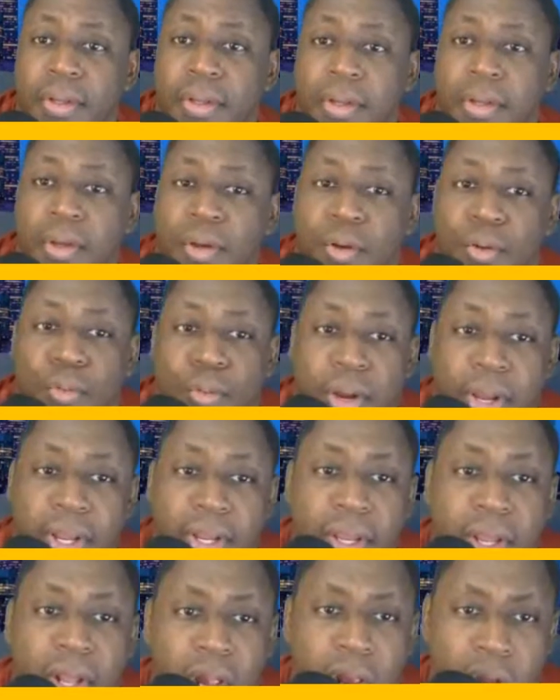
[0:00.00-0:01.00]
Right?
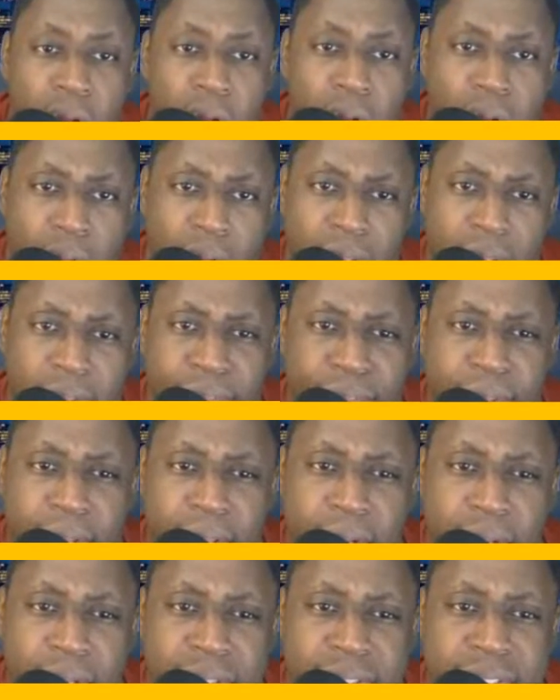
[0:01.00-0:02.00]
Athena
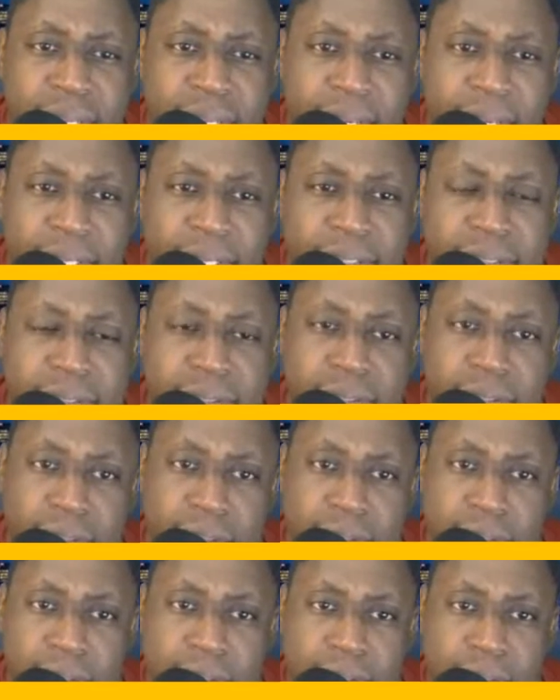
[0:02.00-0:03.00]
says,
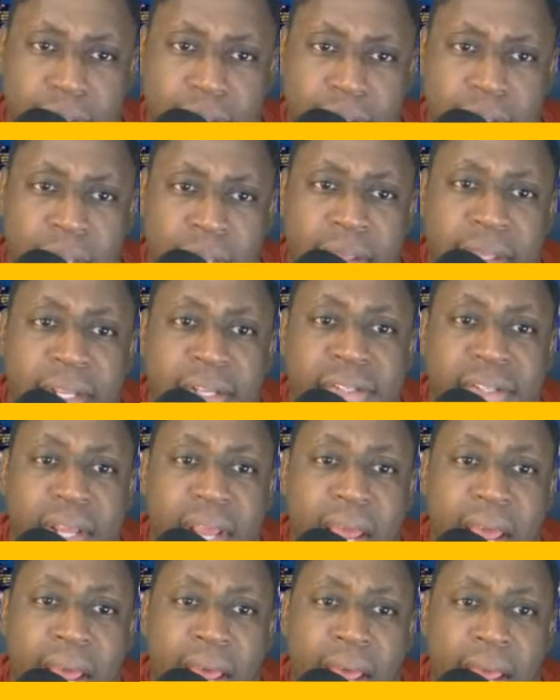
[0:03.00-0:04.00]
Athena said,
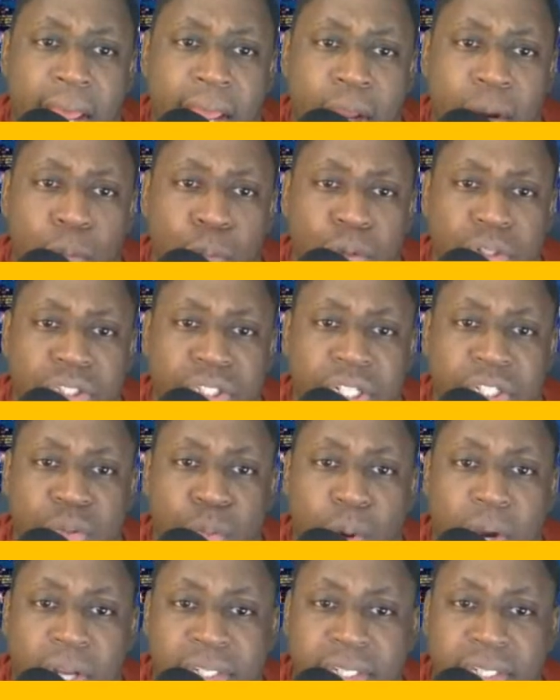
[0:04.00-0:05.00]
I was just
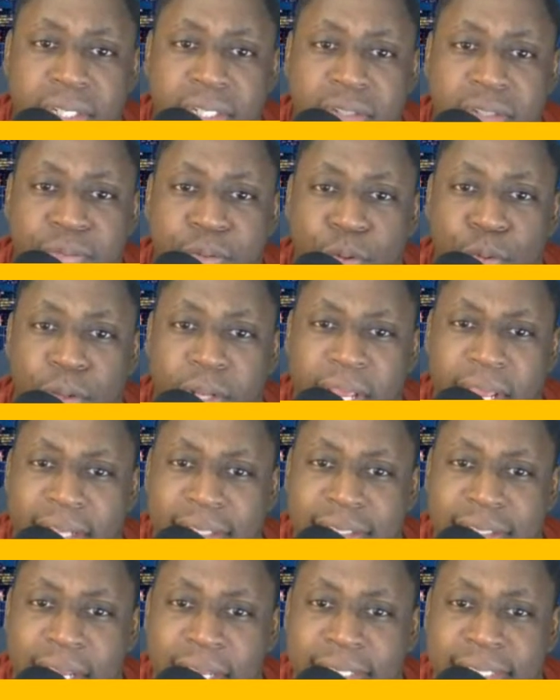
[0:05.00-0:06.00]
watching this fool last
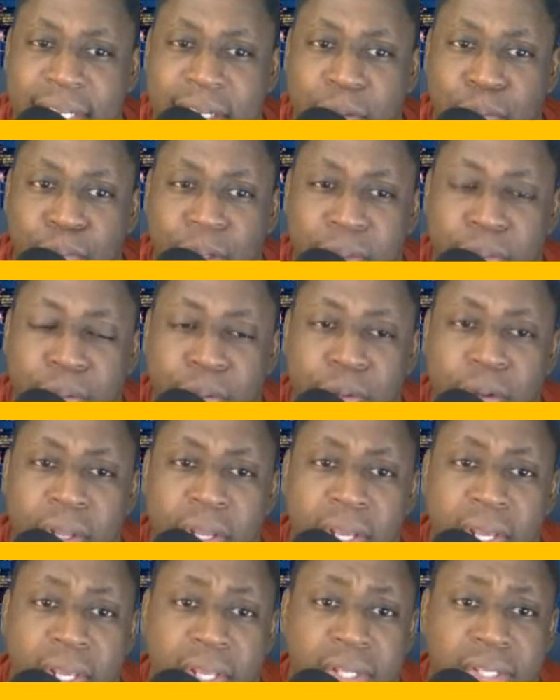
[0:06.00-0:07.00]
night telling people
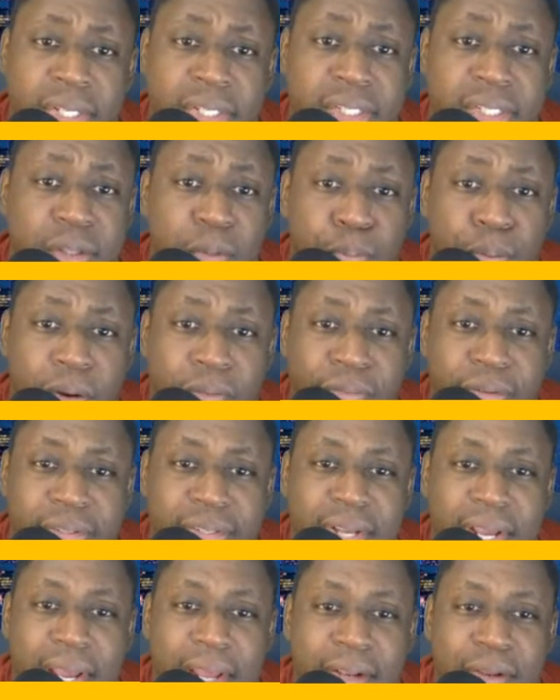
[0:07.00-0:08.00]
this is the perfect
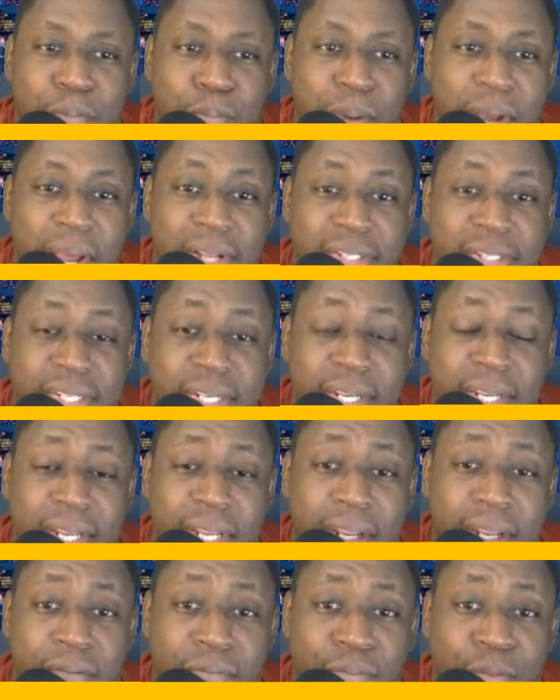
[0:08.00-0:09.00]
time to buy GE and
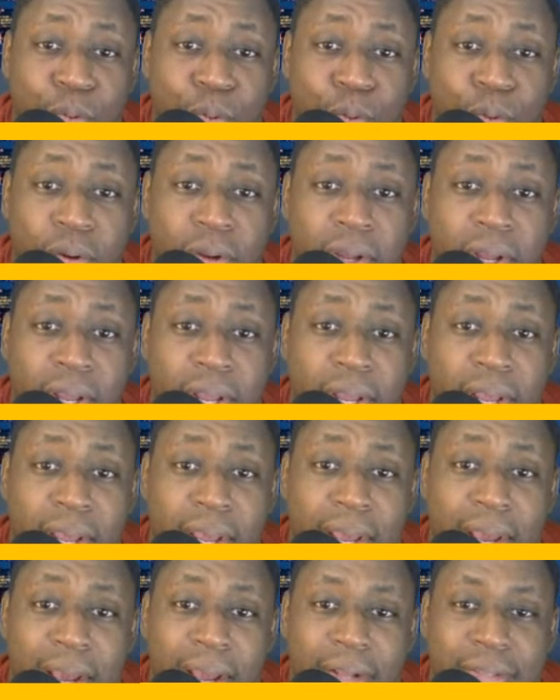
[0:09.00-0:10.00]
Ford.
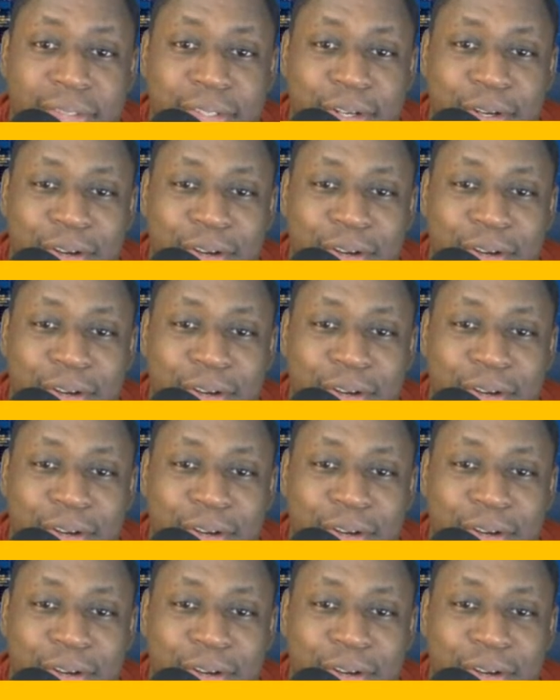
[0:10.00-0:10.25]
I turn